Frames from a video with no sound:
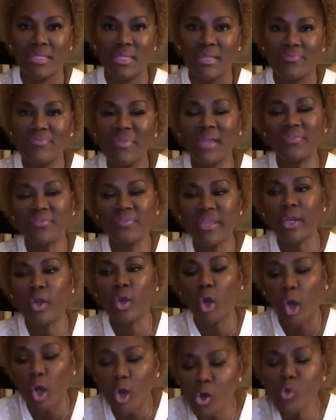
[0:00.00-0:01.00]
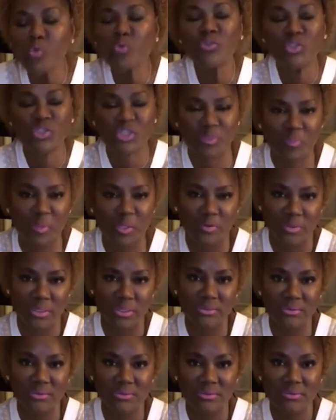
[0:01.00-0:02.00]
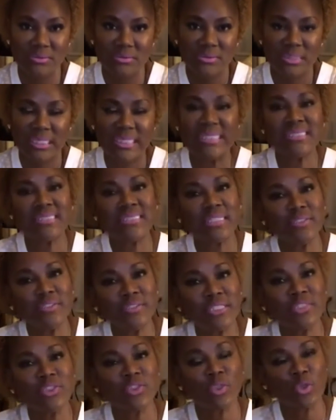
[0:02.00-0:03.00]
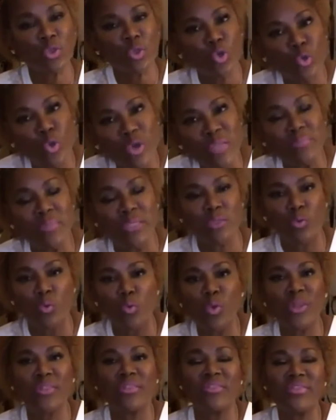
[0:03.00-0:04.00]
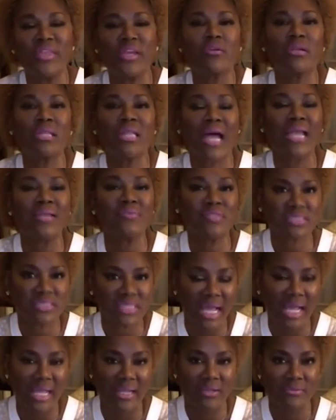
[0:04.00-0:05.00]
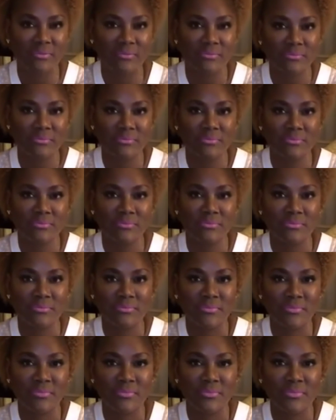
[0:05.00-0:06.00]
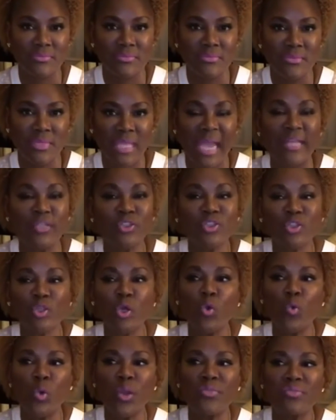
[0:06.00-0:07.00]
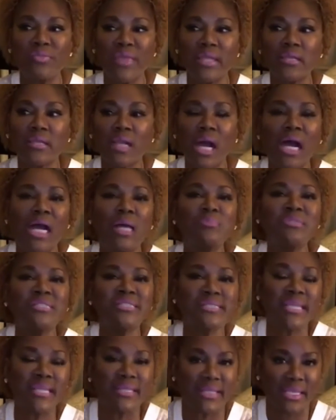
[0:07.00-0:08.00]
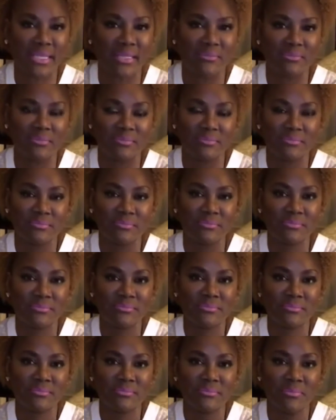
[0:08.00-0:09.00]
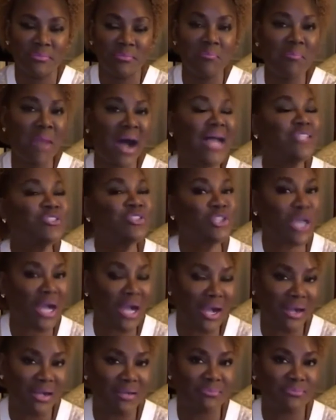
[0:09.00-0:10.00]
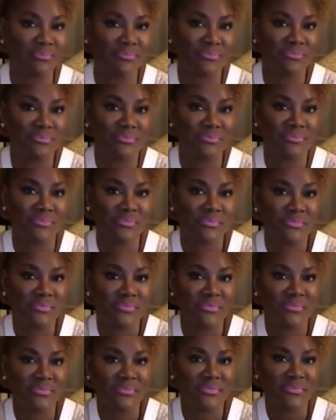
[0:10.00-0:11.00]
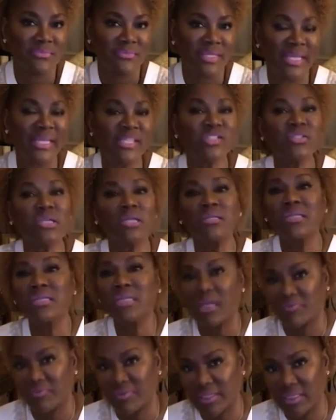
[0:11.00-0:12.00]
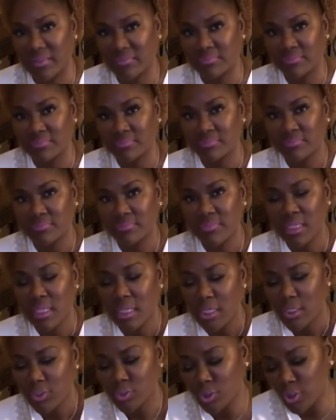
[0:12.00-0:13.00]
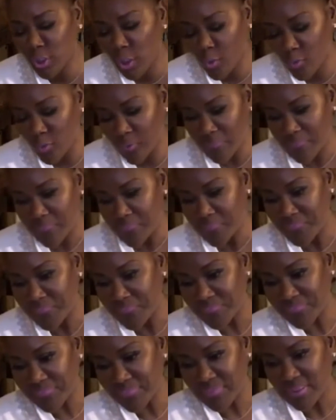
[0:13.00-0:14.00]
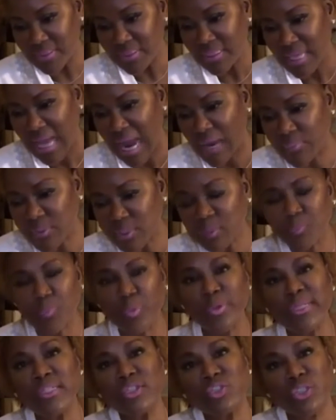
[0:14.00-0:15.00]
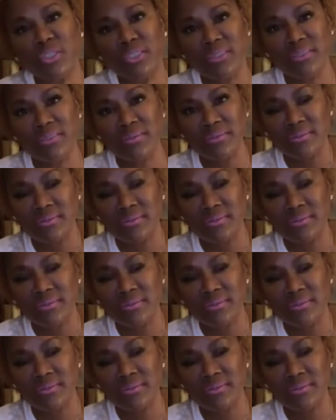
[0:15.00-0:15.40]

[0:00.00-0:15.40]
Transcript: that their own spirit is in disagreement with their lifestyle. And so when they come seeking, my job is to love them. You know, I was preaching